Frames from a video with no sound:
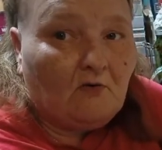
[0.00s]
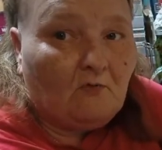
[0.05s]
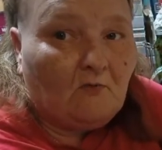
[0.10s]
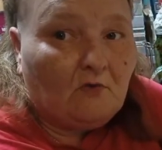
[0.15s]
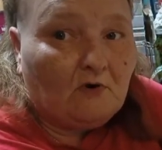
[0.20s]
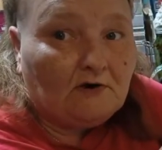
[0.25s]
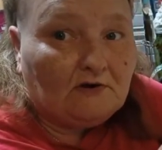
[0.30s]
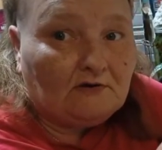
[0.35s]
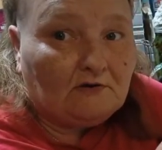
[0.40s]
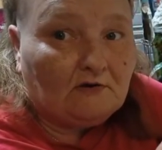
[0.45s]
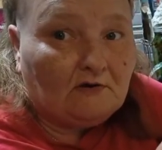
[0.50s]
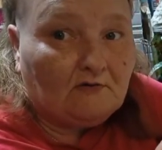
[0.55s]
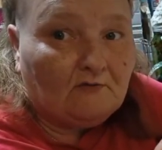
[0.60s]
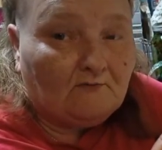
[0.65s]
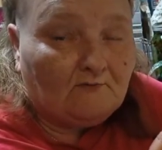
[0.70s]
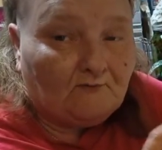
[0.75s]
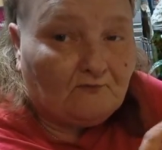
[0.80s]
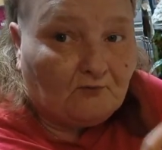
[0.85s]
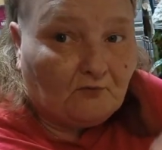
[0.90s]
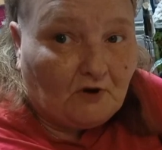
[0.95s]
with
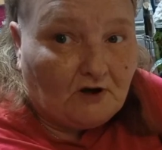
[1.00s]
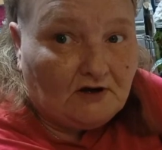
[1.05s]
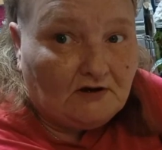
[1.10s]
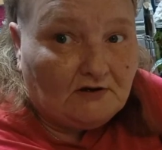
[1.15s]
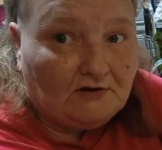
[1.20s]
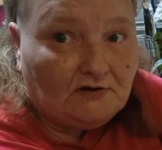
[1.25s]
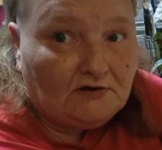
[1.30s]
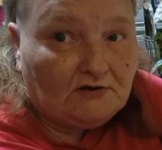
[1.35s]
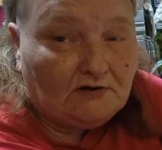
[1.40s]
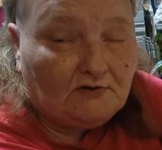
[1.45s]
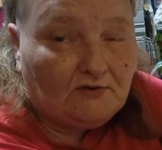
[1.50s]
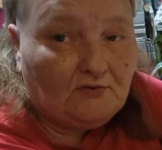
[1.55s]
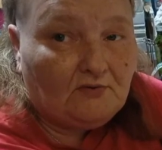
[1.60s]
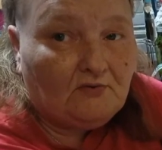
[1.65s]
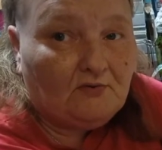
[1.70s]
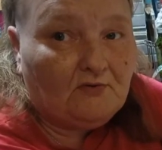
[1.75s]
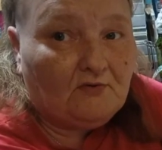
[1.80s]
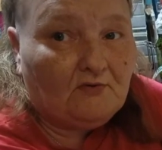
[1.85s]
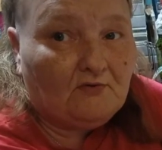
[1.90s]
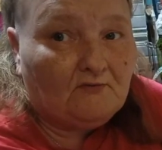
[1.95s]
fresh
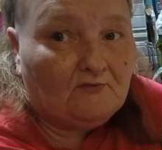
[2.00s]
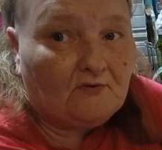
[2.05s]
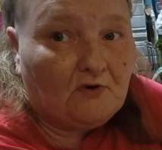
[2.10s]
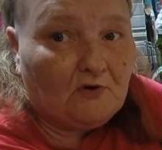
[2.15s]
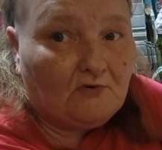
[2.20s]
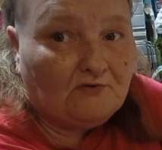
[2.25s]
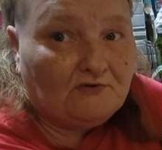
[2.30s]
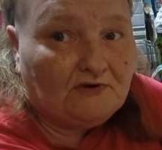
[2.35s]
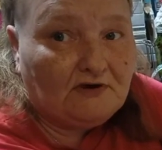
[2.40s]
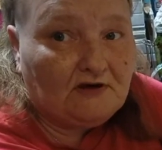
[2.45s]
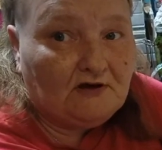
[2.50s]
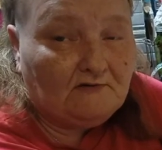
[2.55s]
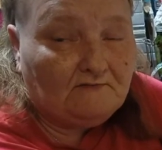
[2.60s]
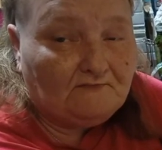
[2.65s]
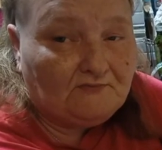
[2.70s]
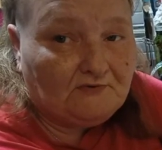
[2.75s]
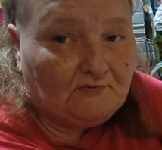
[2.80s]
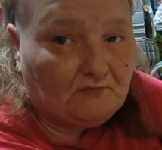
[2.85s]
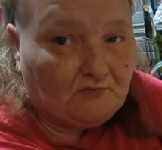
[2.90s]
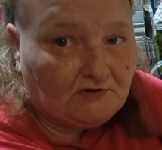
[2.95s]
rose
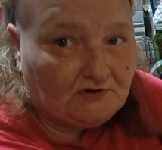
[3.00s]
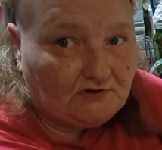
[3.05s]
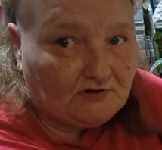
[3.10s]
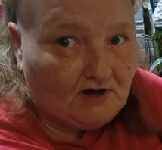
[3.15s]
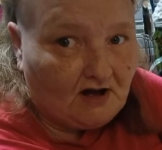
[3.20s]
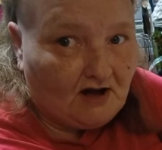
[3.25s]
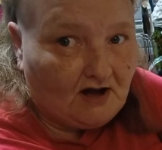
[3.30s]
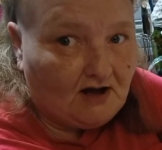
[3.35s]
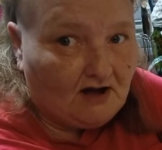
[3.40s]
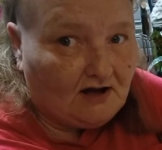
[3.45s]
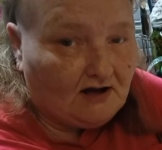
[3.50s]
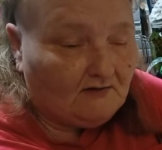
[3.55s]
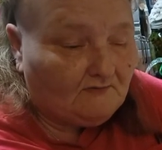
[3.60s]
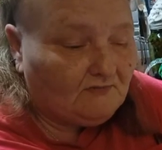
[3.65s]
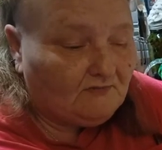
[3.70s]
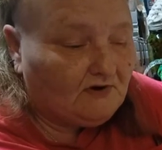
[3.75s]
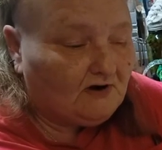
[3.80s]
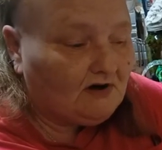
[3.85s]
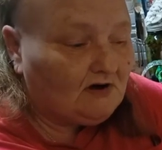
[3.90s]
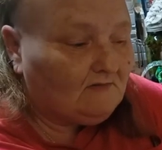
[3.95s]
hips, which I
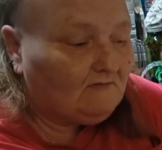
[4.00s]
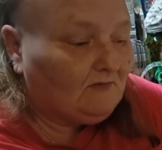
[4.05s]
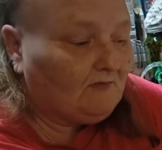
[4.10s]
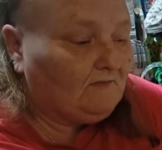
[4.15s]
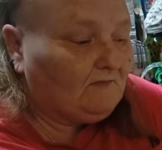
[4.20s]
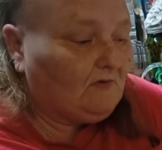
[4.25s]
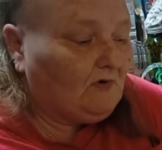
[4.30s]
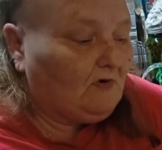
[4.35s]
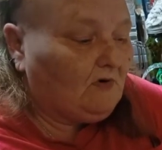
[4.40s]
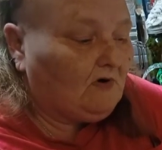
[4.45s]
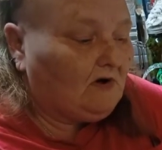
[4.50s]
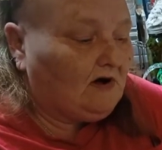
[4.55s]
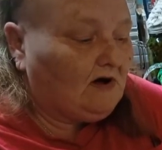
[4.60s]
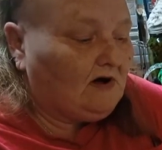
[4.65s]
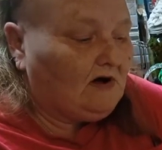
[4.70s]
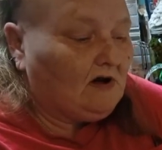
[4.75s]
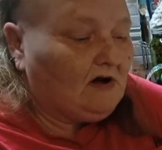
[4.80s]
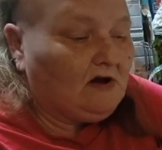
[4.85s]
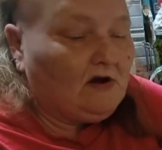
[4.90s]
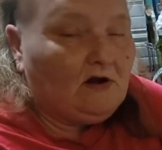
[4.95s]
have done before,
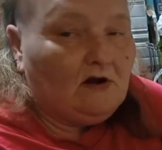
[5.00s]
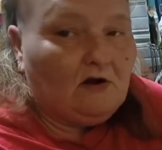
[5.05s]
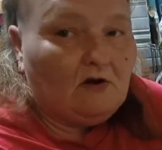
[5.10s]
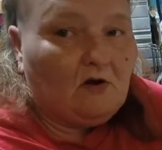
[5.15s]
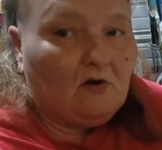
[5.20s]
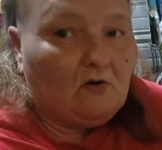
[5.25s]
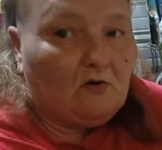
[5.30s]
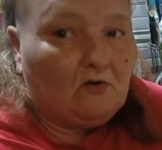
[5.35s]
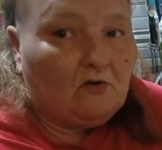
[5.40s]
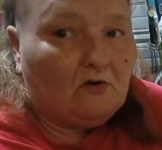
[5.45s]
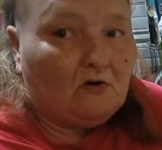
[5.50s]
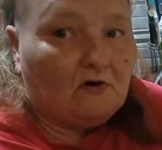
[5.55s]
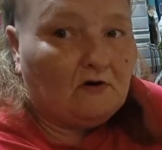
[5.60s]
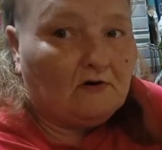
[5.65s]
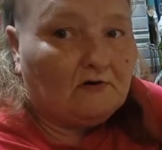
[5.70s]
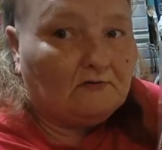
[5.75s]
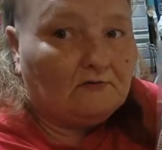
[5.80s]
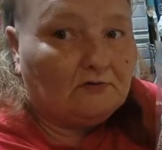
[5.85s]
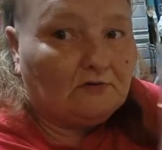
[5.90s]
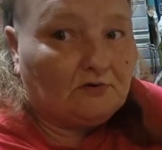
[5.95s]

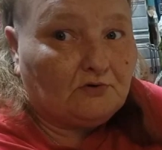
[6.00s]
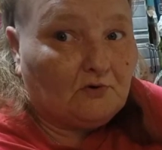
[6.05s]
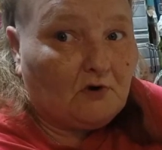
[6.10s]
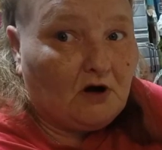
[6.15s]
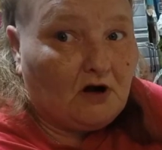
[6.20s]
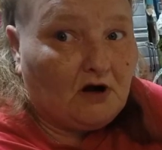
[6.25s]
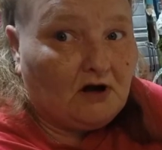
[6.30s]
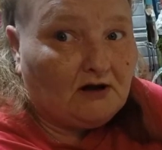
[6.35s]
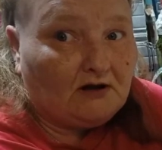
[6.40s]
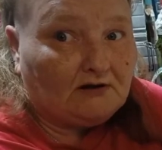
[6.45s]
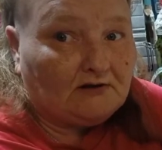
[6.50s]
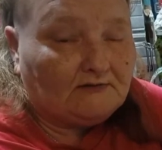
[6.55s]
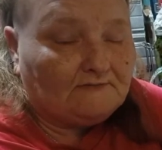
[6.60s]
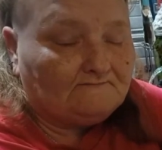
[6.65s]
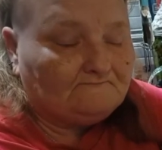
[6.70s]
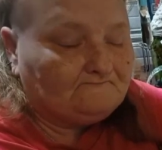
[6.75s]
or dried.